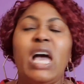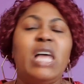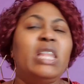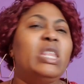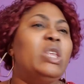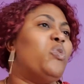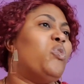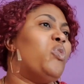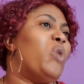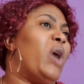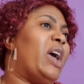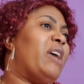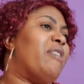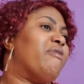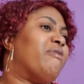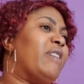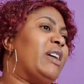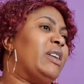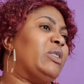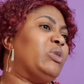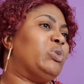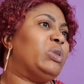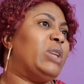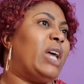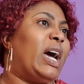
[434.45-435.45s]
the wife I
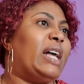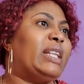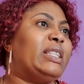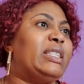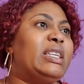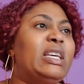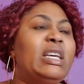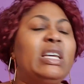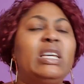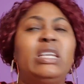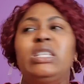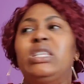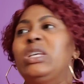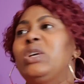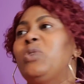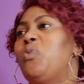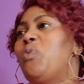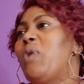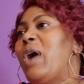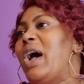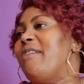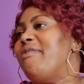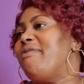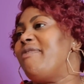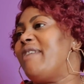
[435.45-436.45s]
do that, the
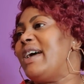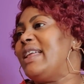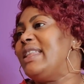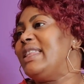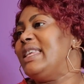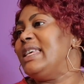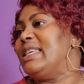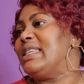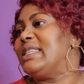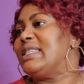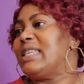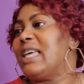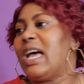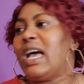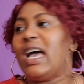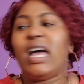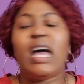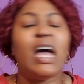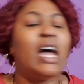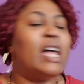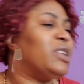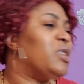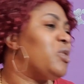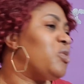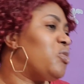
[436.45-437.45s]
wife I this,
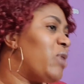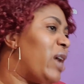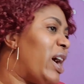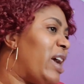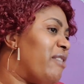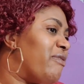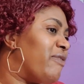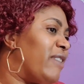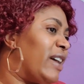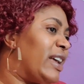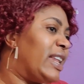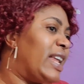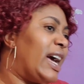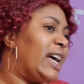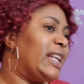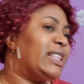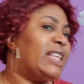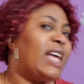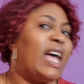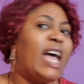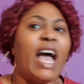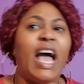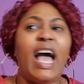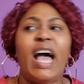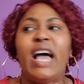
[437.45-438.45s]
and the wife I that,
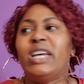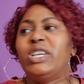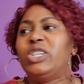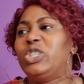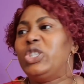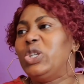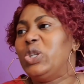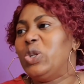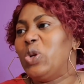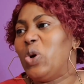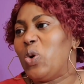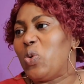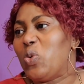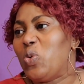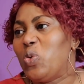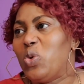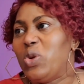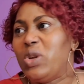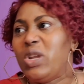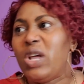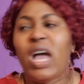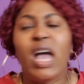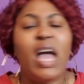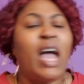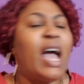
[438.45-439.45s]
and she no
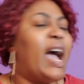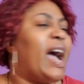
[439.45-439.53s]
good,